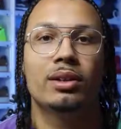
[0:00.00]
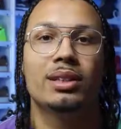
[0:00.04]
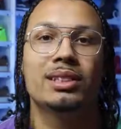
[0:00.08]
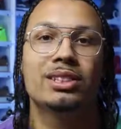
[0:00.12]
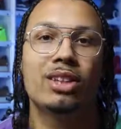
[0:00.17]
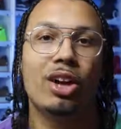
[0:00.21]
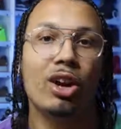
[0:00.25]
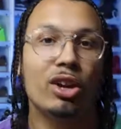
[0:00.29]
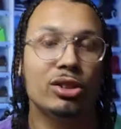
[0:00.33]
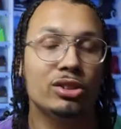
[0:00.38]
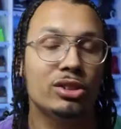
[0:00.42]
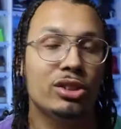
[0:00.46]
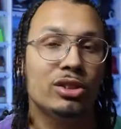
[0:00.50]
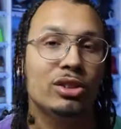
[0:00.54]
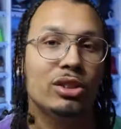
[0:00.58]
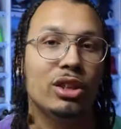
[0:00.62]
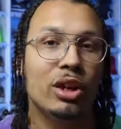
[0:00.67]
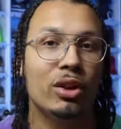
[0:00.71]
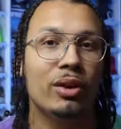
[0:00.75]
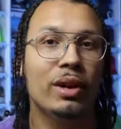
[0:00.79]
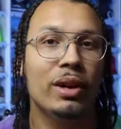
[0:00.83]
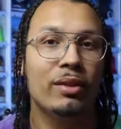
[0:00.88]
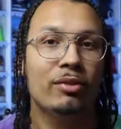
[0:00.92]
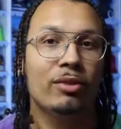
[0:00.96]
There is also
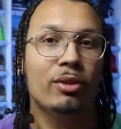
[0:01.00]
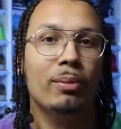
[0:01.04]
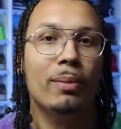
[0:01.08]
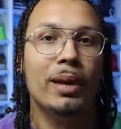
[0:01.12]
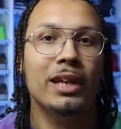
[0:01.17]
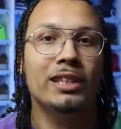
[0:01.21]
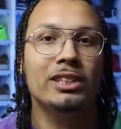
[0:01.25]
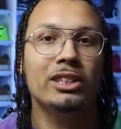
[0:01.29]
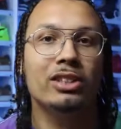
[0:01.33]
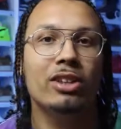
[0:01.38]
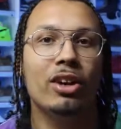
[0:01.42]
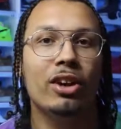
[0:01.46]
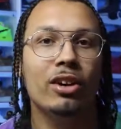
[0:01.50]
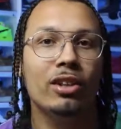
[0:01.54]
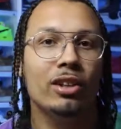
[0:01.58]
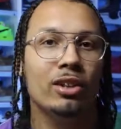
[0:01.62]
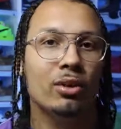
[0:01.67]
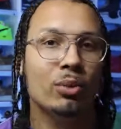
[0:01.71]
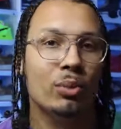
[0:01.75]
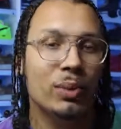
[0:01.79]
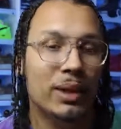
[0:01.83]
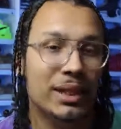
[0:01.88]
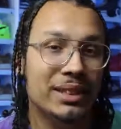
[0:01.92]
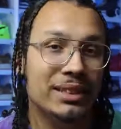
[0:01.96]
no information on
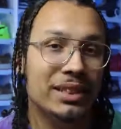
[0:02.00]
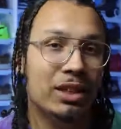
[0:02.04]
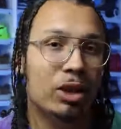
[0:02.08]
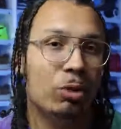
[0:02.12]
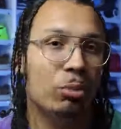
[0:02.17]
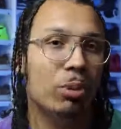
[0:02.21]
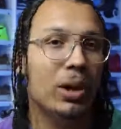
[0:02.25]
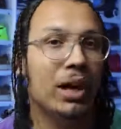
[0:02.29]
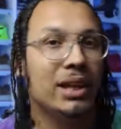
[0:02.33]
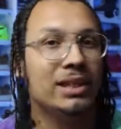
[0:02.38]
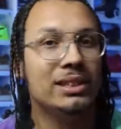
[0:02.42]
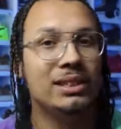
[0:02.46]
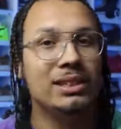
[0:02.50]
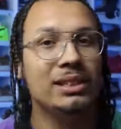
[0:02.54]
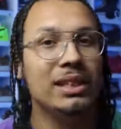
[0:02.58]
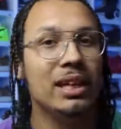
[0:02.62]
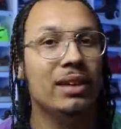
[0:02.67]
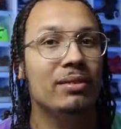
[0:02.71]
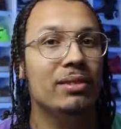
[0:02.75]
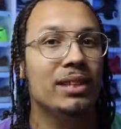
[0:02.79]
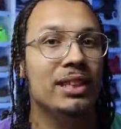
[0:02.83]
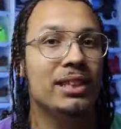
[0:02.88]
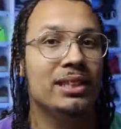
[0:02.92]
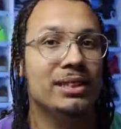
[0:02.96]
the retail prices
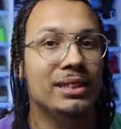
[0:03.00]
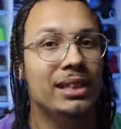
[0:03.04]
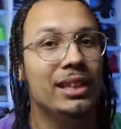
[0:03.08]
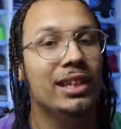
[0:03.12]
of these